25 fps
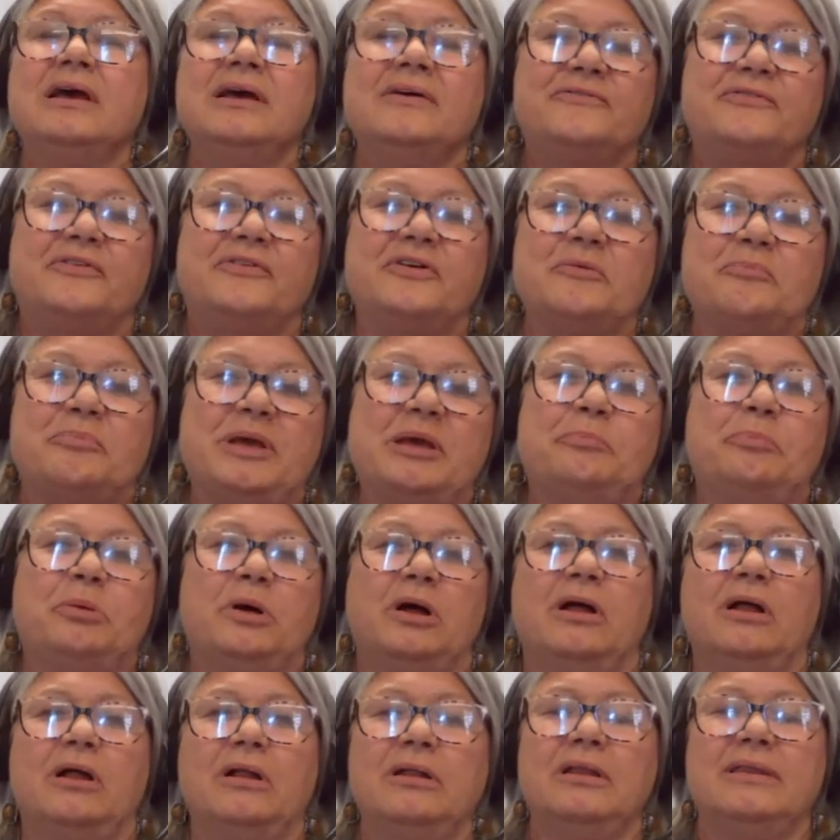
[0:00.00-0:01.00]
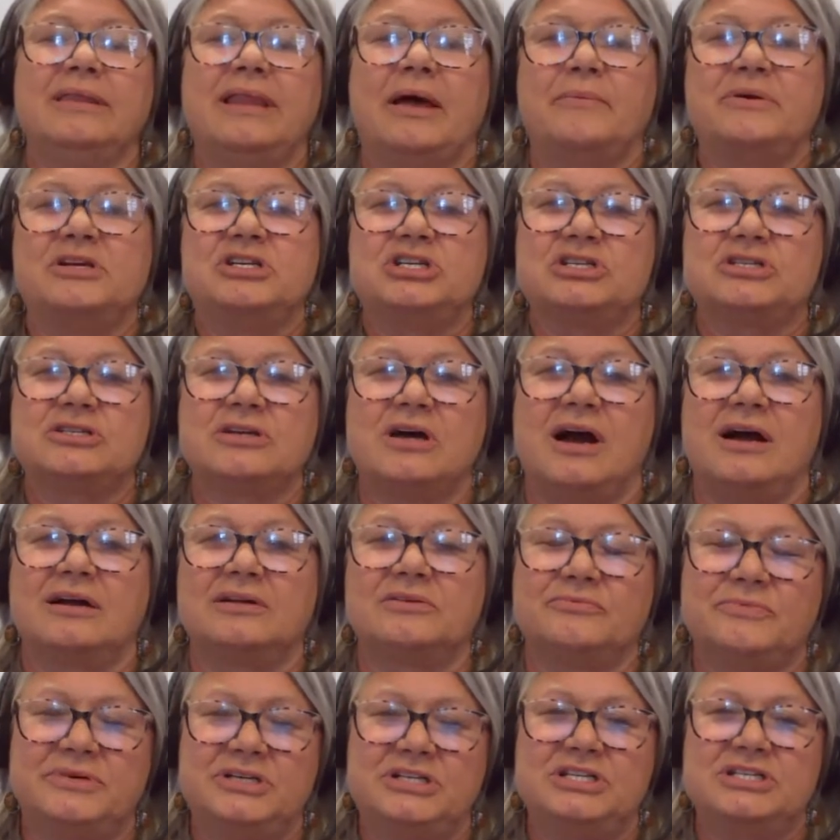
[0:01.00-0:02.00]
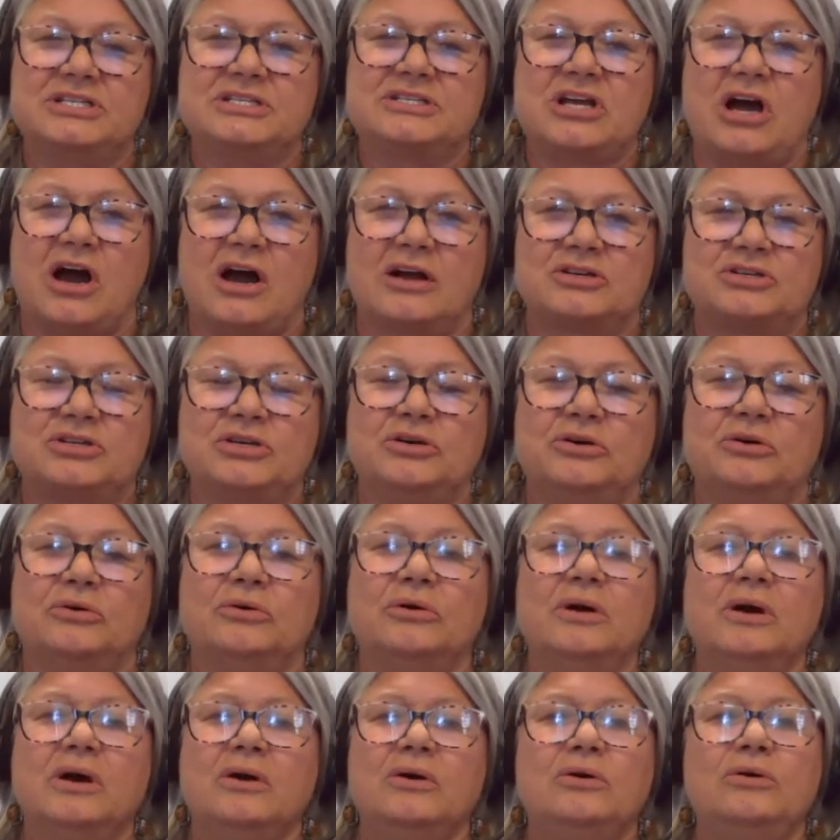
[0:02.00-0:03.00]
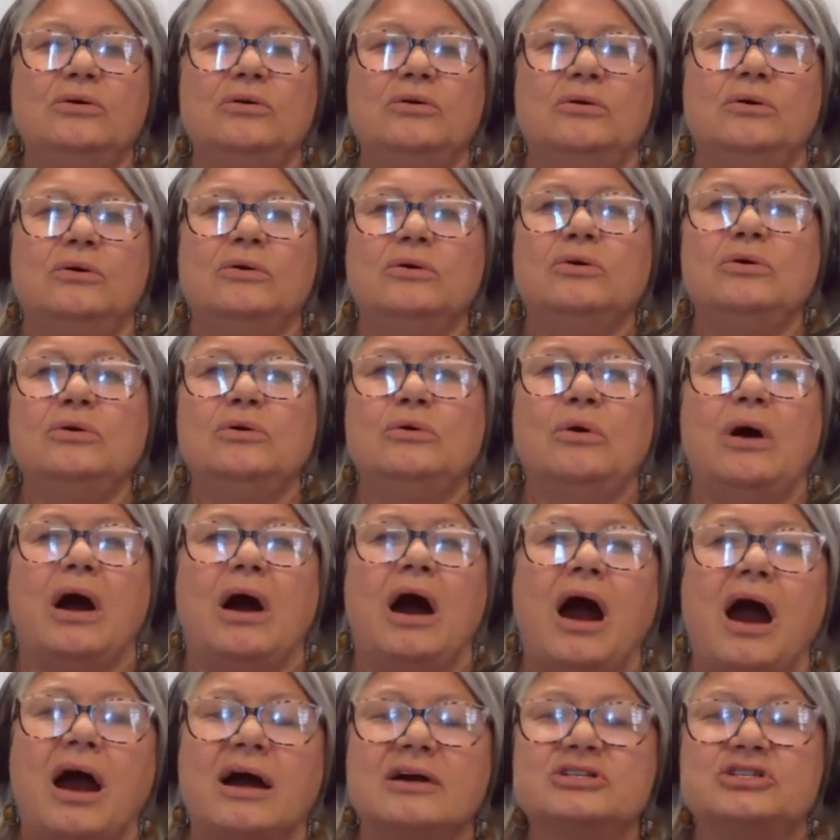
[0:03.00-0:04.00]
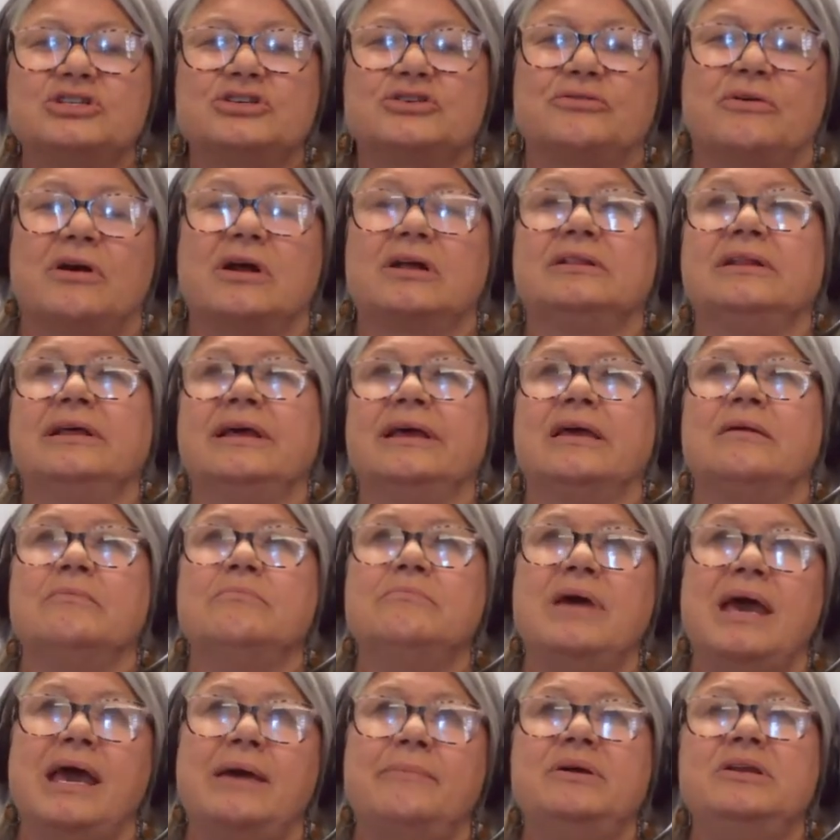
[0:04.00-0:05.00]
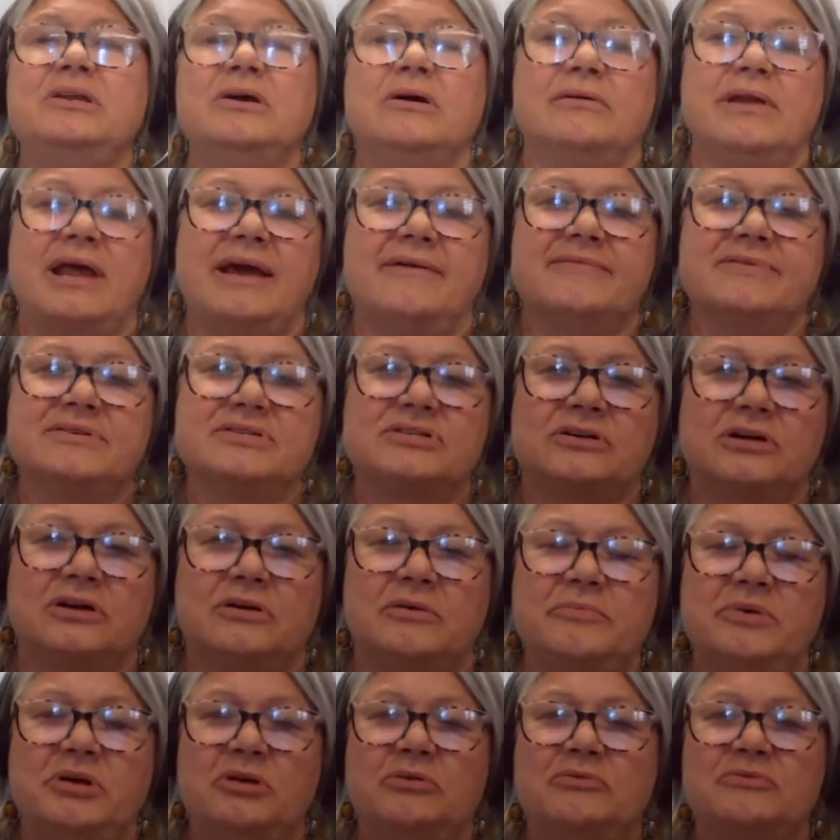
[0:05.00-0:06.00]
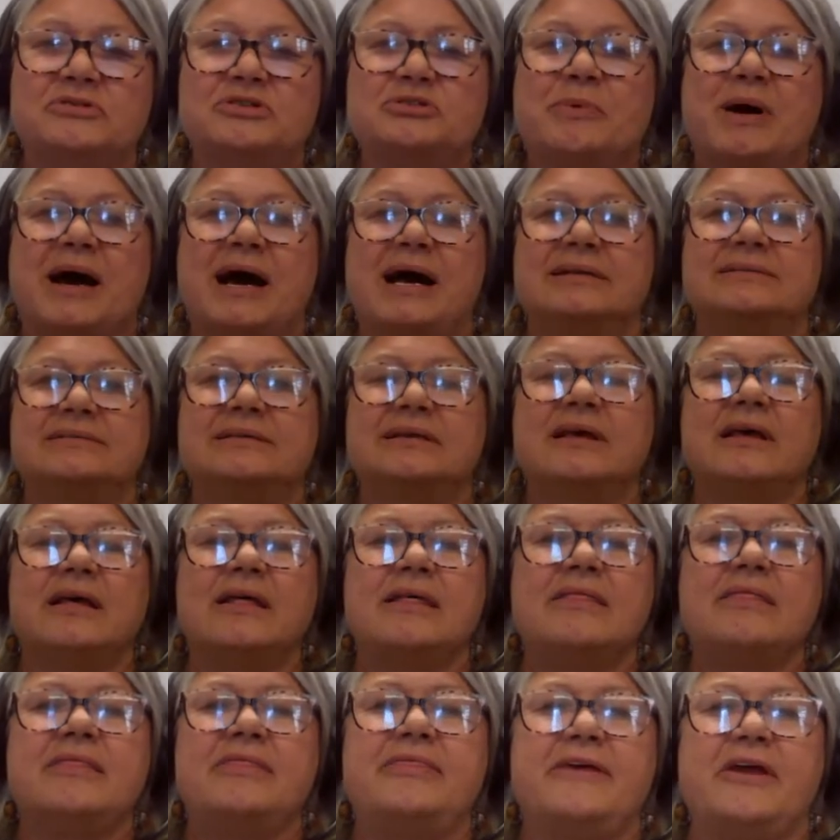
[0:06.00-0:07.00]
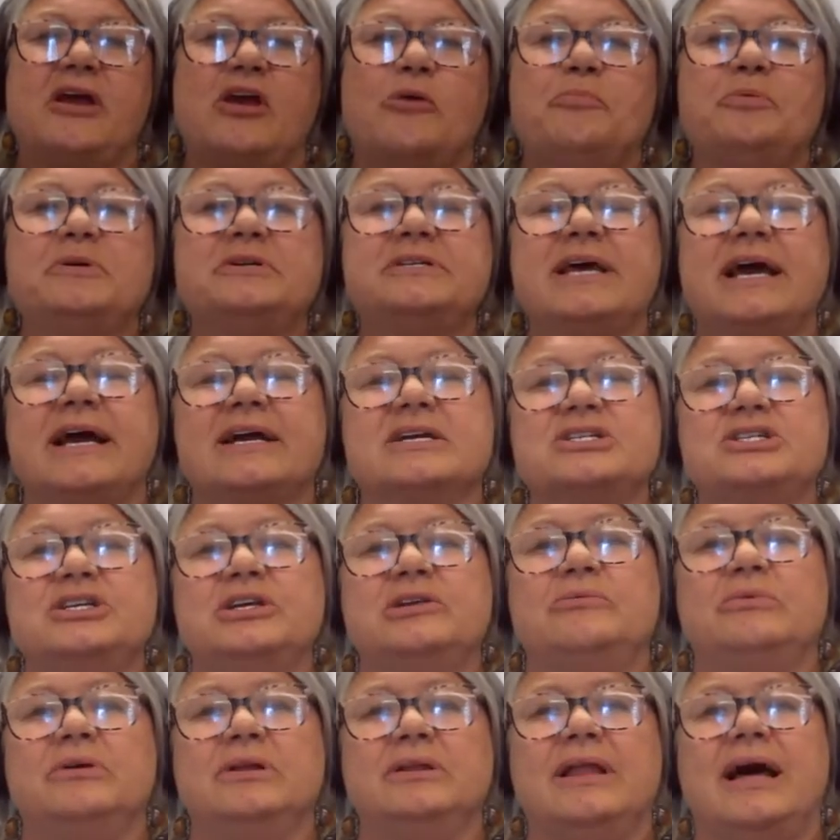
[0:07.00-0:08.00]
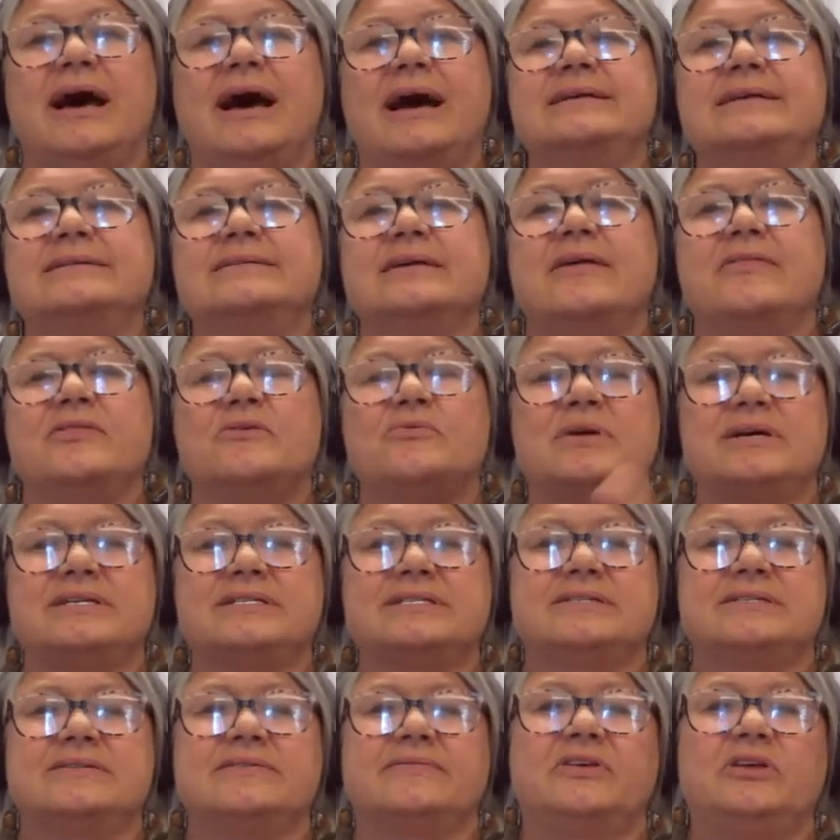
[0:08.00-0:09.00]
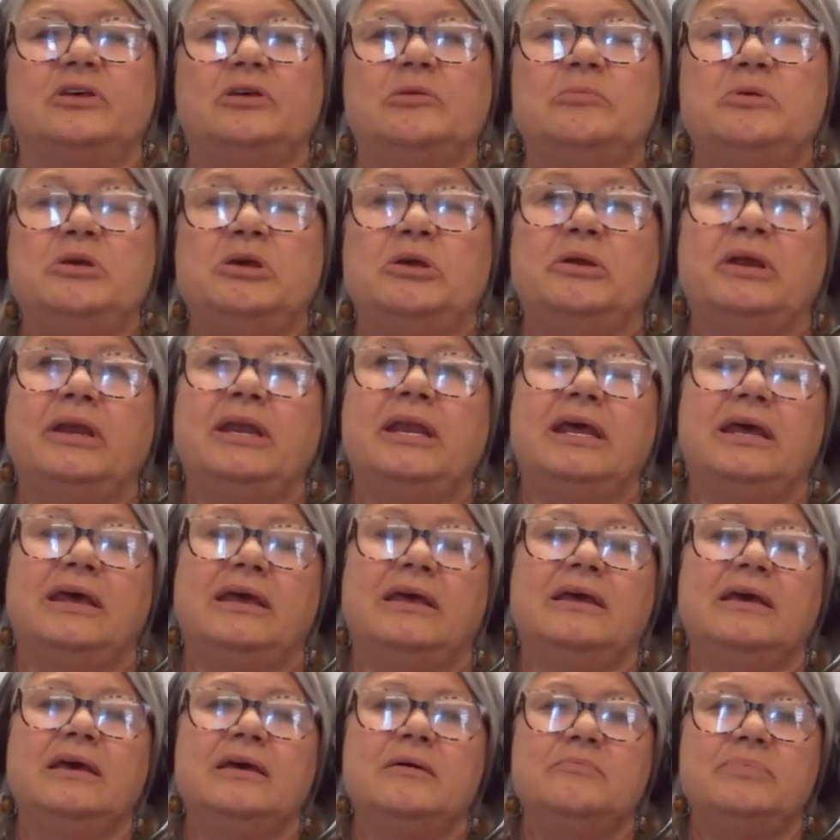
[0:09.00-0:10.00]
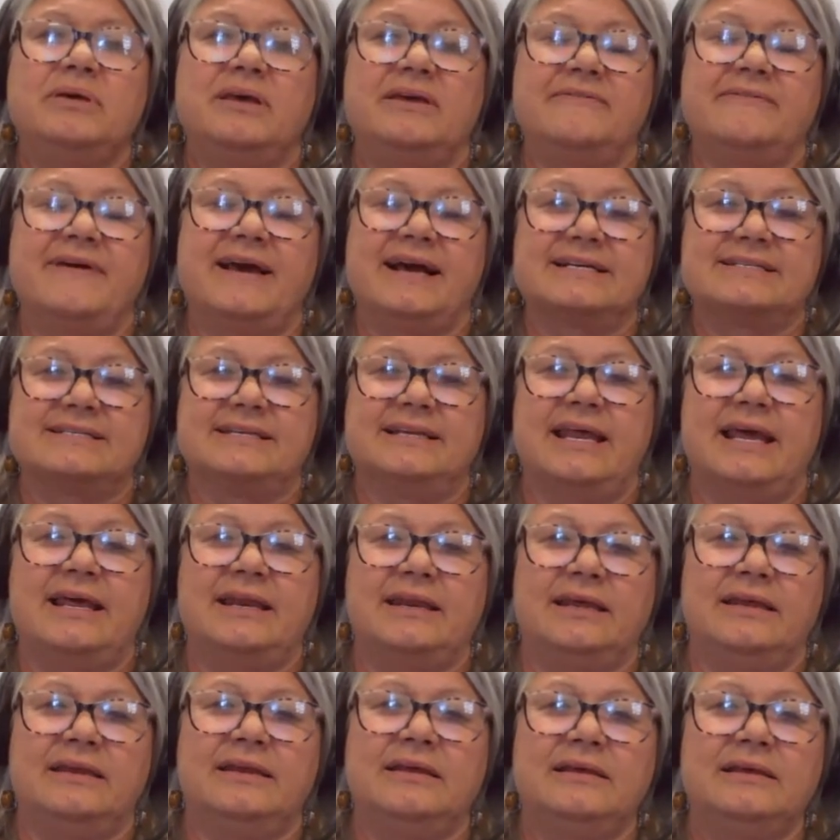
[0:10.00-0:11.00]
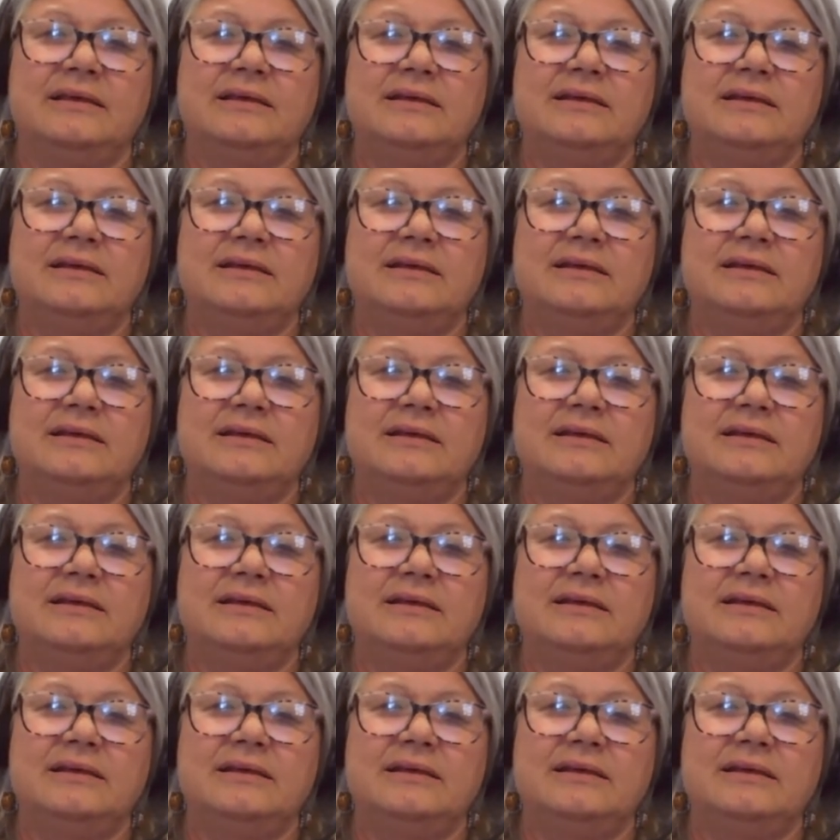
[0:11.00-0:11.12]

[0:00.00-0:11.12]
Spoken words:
For the people that we just talked to who are struggling and maybe don't have as good an immune response, their protection relies on the rest of the community being vaccinated.